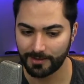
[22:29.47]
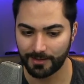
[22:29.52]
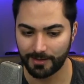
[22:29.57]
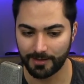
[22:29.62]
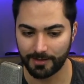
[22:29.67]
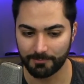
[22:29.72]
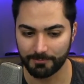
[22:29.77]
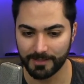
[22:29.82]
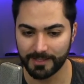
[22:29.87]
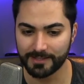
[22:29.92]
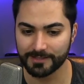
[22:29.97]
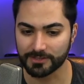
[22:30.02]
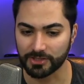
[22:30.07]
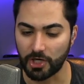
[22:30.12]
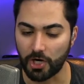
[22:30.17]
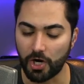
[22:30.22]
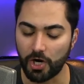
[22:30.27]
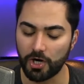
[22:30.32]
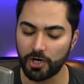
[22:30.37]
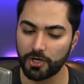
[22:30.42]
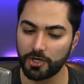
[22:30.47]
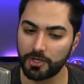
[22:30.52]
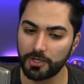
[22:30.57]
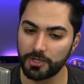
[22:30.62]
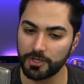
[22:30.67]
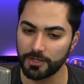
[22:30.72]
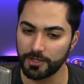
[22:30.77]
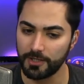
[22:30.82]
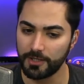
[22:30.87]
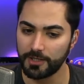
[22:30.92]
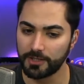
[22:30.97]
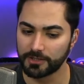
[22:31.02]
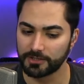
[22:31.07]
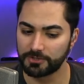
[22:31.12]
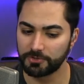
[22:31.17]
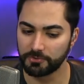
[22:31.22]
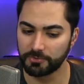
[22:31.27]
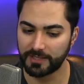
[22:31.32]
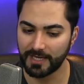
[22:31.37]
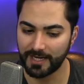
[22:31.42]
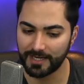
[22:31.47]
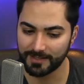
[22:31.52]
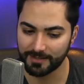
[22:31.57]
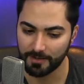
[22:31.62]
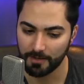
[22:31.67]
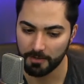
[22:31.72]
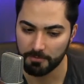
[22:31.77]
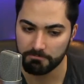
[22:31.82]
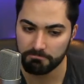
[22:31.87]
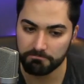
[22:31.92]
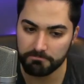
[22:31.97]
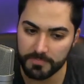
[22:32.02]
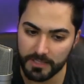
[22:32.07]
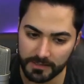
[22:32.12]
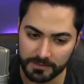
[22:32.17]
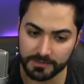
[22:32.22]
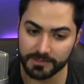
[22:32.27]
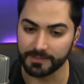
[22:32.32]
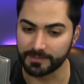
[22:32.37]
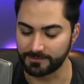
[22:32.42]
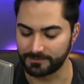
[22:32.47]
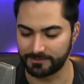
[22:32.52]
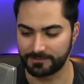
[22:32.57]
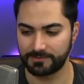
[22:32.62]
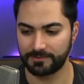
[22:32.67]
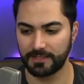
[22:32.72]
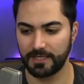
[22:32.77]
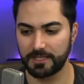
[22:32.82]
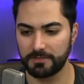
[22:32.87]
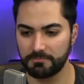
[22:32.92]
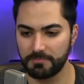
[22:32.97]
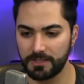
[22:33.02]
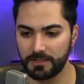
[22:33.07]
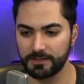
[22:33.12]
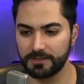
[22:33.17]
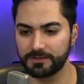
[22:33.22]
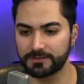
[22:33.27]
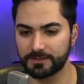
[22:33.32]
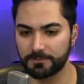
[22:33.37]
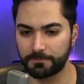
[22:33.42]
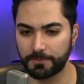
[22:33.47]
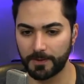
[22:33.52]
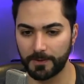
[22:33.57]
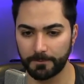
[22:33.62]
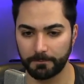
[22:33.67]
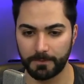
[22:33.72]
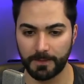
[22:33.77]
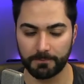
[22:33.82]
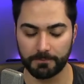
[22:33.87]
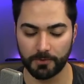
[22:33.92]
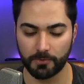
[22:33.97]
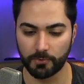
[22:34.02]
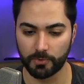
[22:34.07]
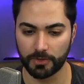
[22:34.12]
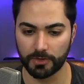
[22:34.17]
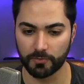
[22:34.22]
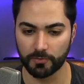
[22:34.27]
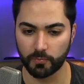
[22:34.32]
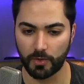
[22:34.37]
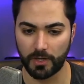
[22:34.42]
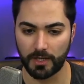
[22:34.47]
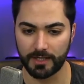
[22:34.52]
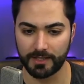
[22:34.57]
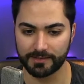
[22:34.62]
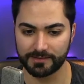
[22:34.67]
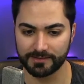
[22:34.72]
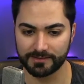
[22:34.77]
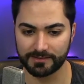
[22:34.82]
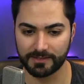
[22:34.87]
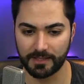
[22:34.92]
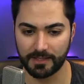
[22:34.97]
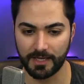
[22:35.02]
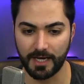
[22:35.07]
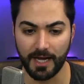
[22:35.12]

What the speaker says: It is hard to get millions and millions of people worldwide to say,